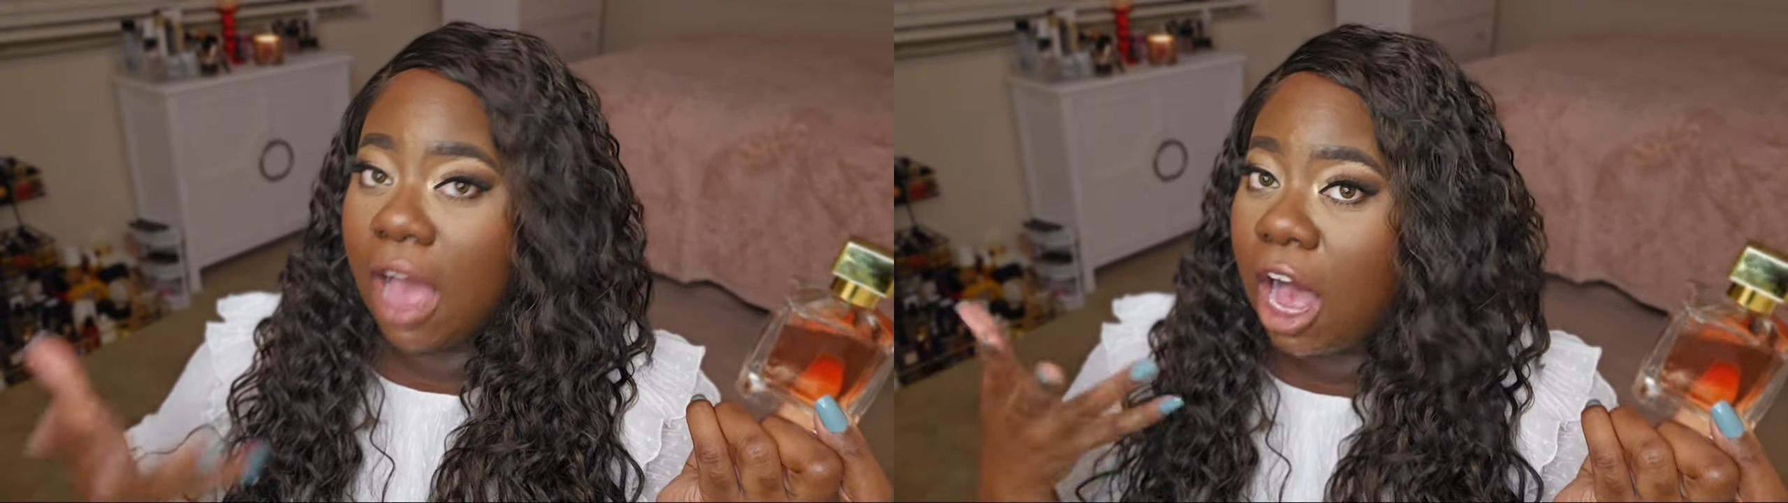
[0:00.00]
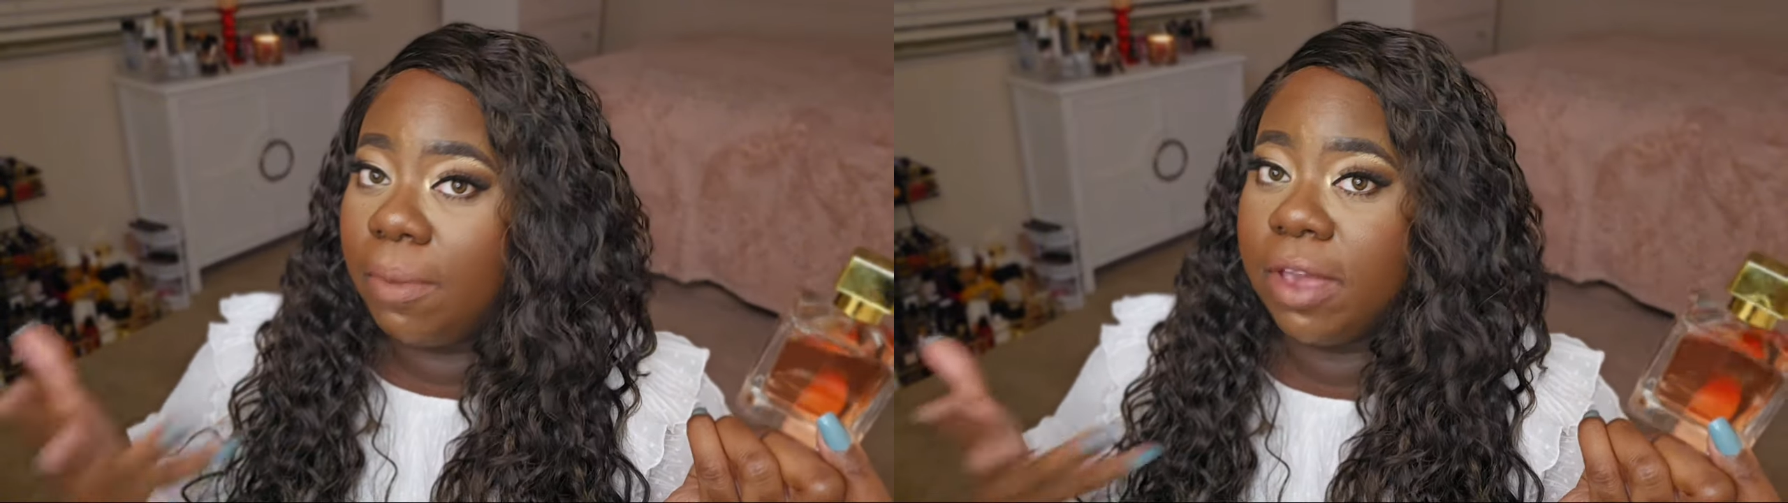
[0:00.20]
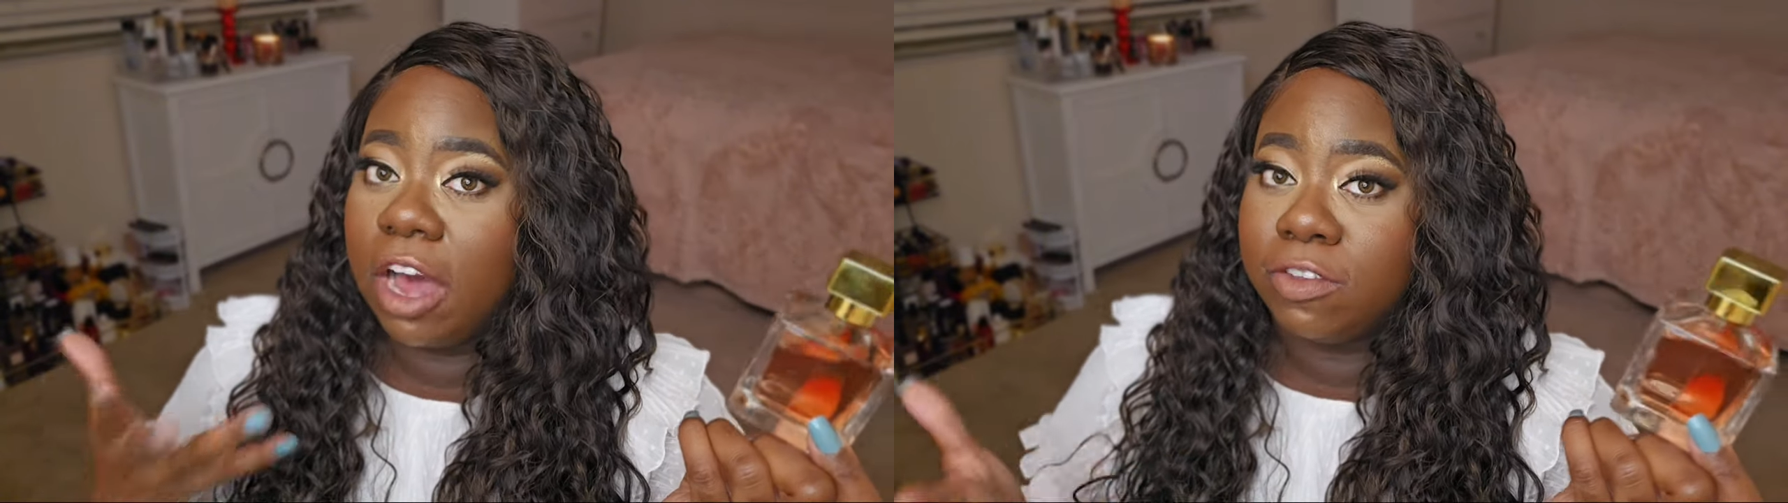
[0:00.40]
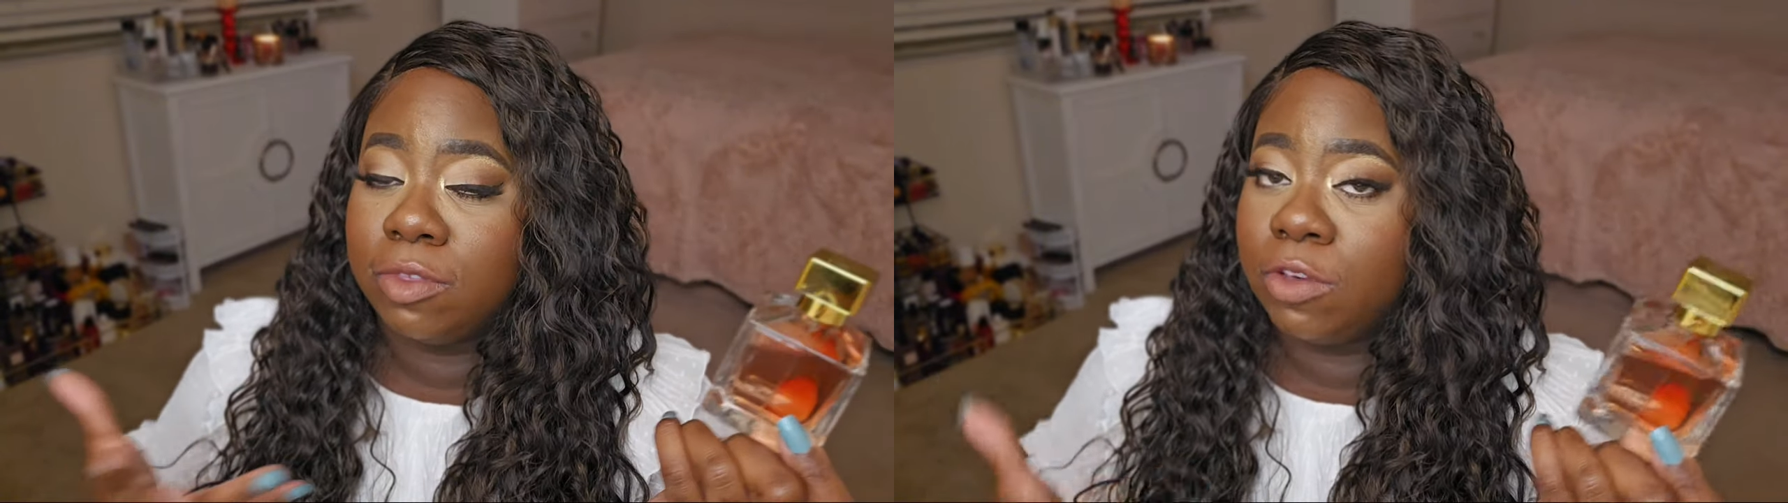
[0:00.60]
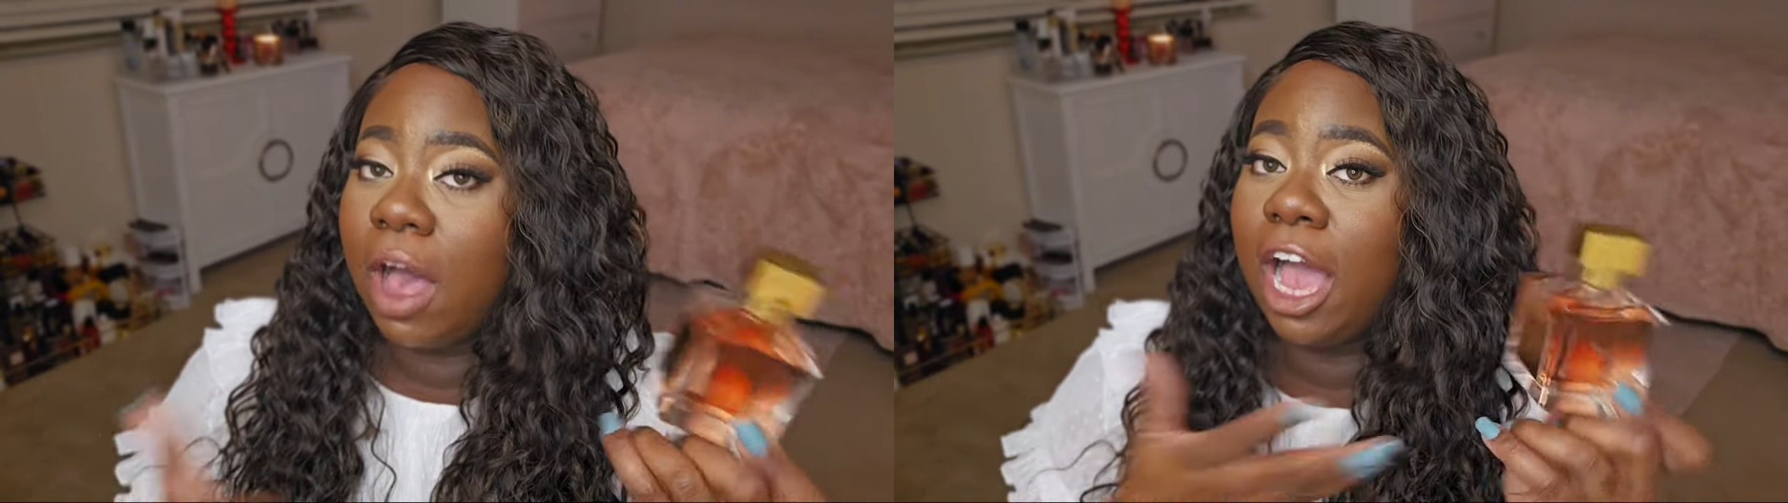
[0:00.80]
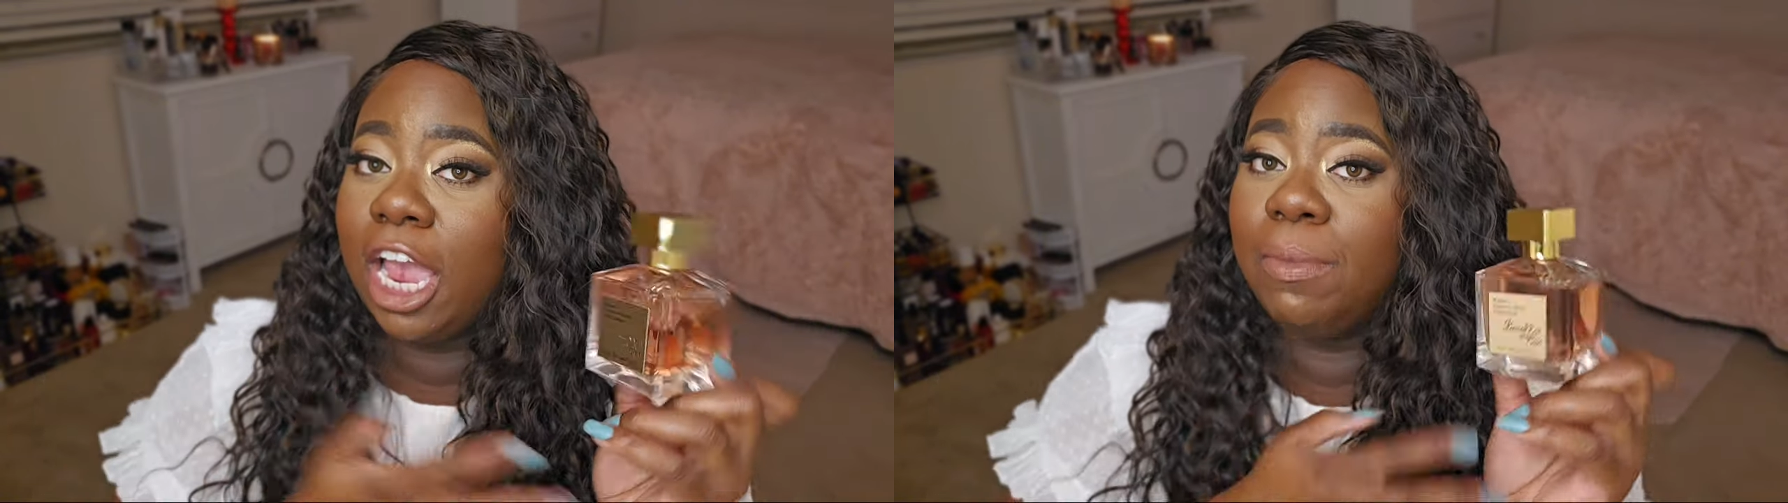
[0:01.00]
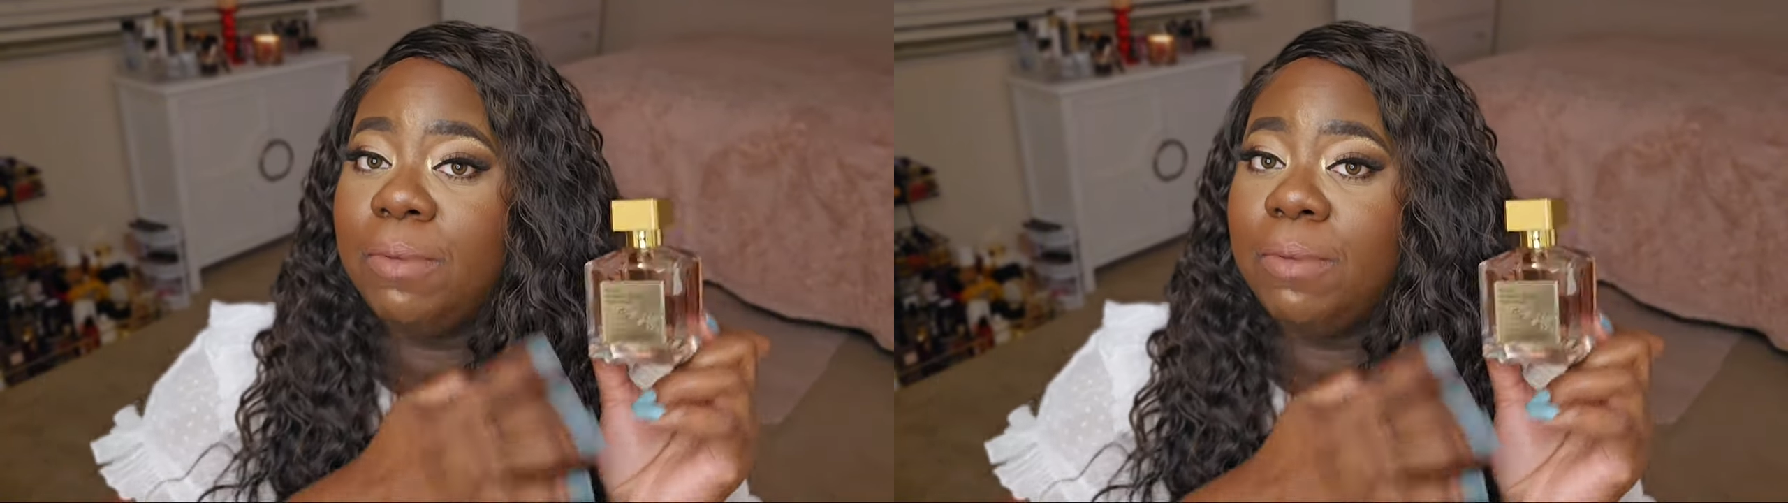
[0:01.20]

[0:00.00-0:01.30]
I'll be honest with you, I am